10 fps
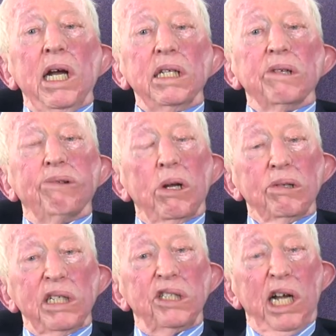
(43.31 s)
In the
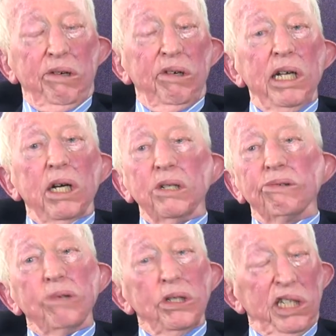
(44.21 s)
following January, on
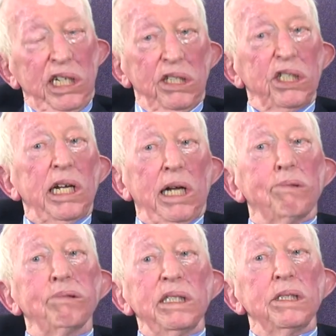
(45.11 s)
a routine
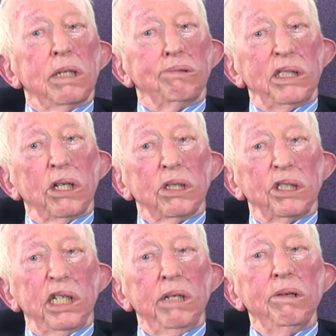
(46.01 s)
checkup in
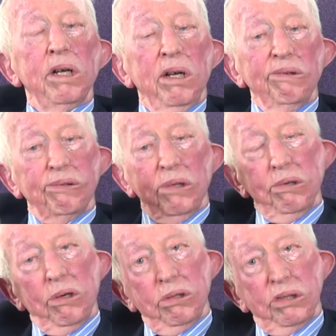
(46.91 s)
dermatology,
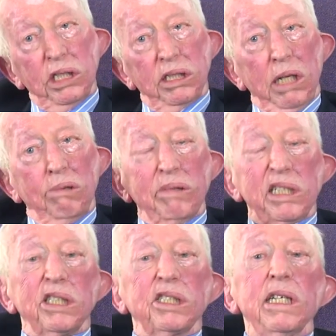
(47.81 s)
through just little
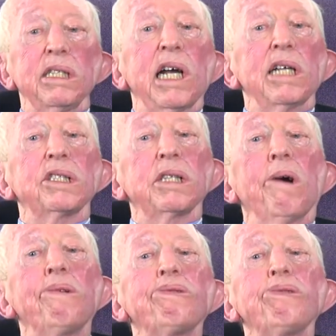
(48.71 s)
bits of skin cancer,